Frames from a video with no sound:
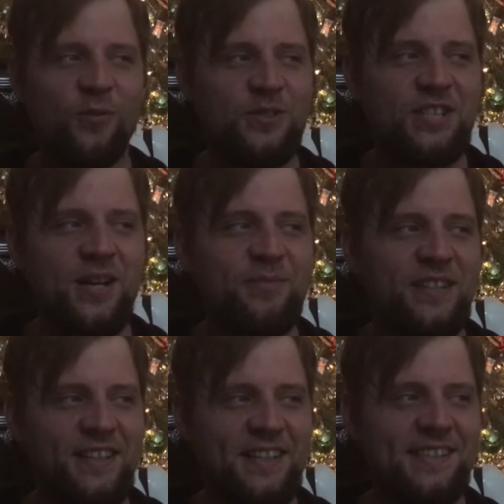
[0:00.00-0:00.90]
for
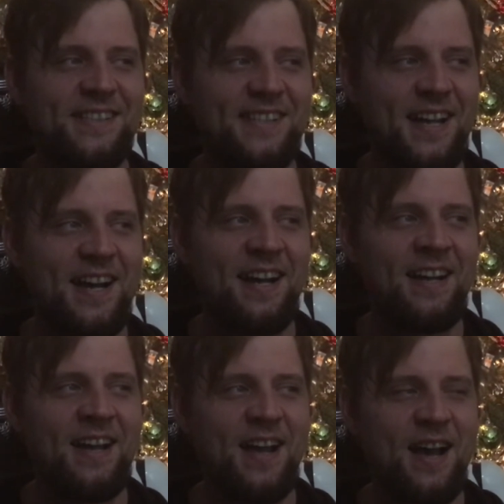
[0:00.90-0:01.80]
something that's
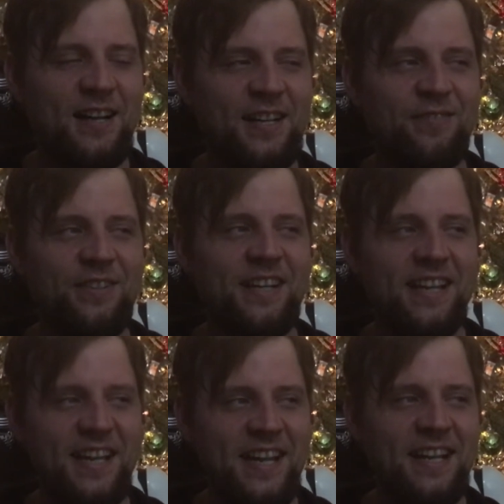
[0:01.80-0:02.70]
I'll give you
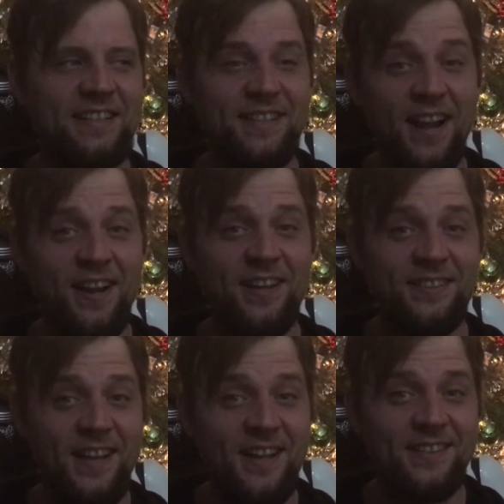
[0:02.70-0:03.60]
a hint. Da da
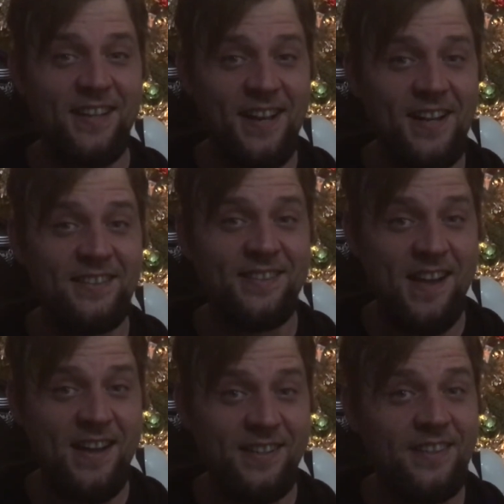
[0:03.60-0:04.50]
da da da
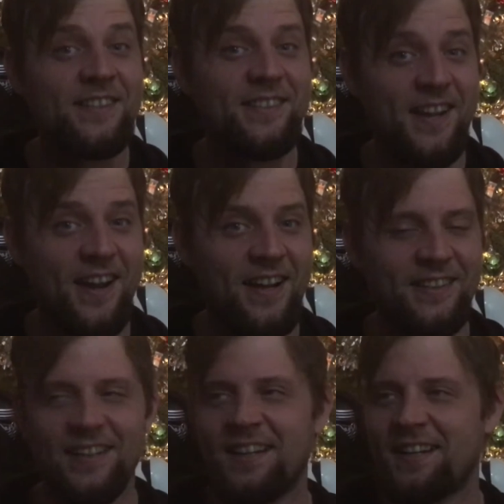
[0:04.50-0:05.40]
da da.
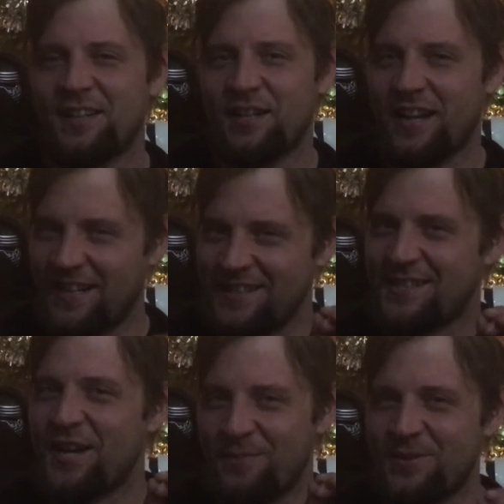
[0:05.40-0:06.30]
And it's
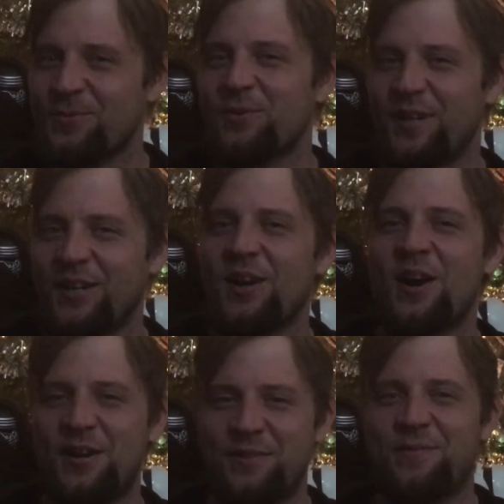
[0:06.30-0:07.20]
something that's real
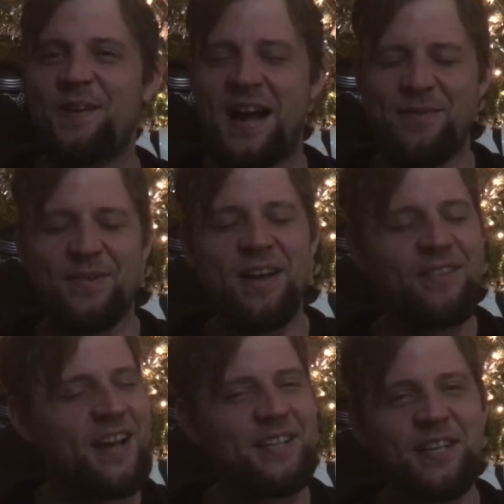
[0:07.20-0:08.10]
hard to find. But I've
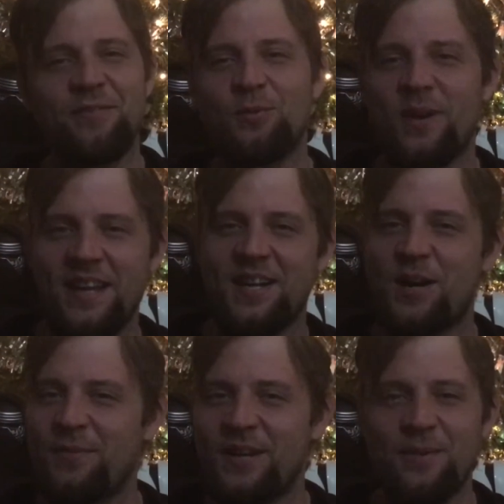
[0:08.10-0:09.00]
got a giveaway
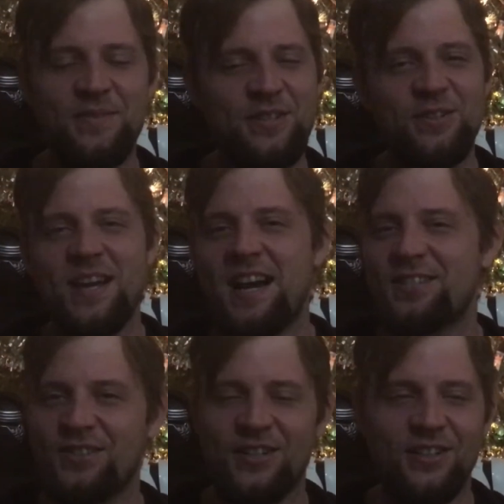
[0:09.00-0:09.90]
coming up that you
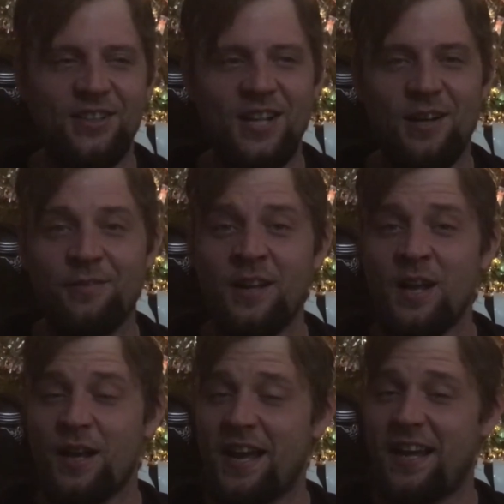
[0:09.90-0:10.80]
guys are going to love.
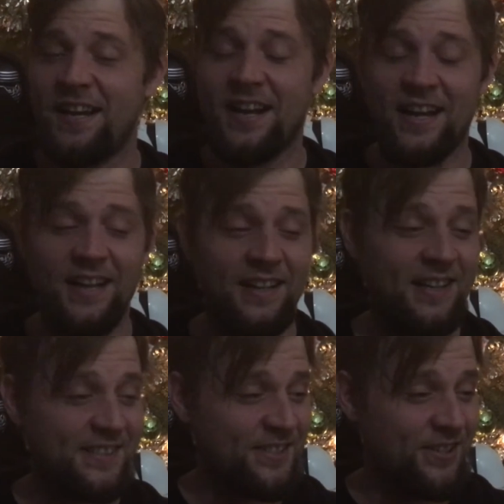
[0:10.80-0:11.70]
And
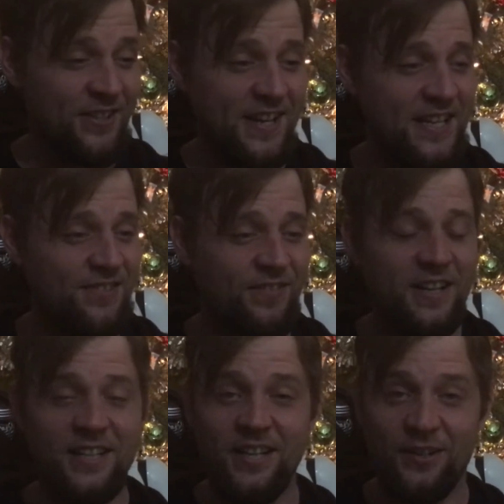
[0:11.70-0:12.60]
until the next
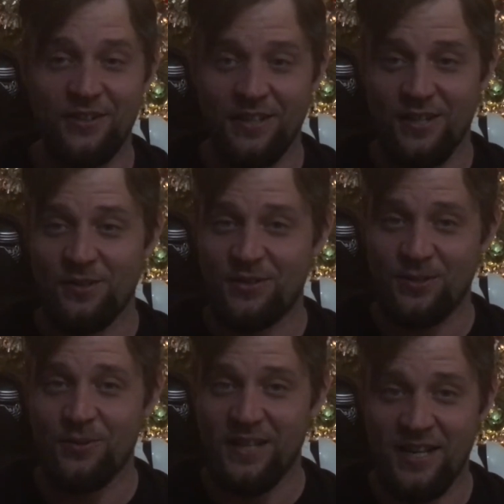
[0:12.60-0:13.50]
video, you know,
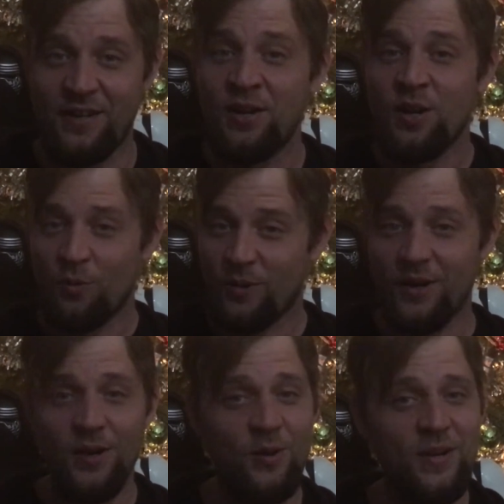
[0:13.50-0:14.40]
tune in. Where
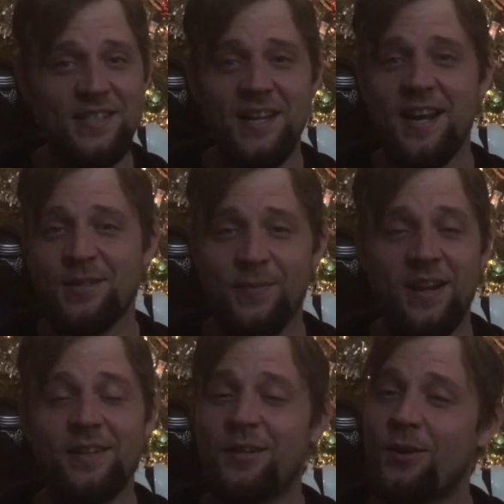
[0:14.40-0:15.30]
it always has
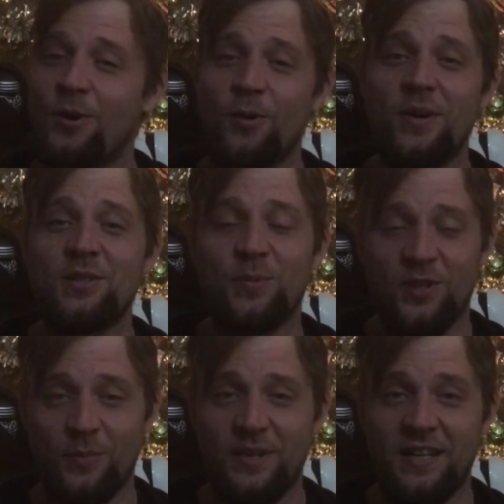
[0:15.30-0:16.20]
been and it always
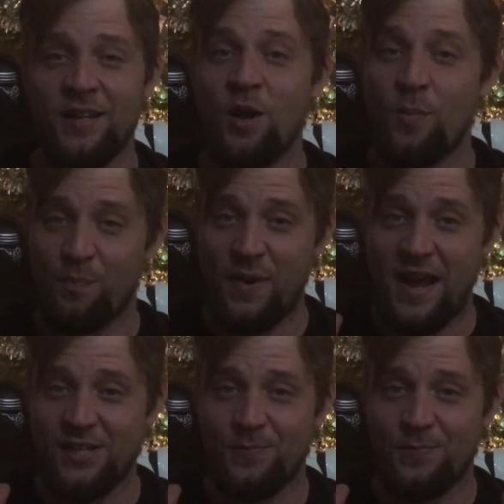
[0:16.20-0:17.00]
will be, Bash